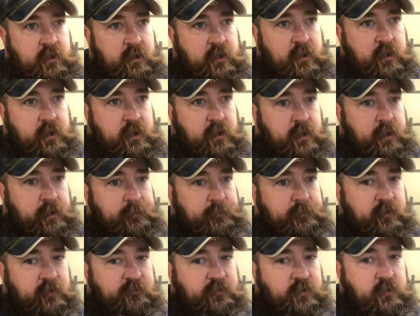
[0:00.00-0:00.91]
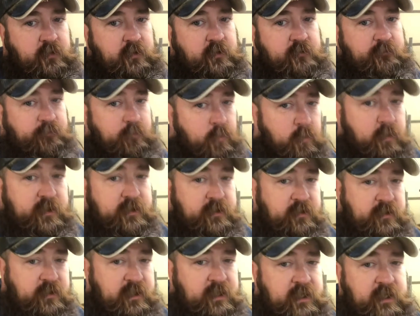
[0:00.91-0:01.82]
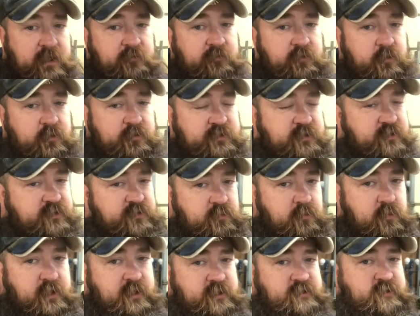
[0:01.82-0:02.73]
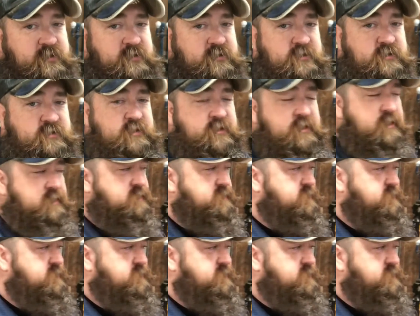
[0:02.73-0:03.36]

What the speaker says: if you can avoid any of those situations, it's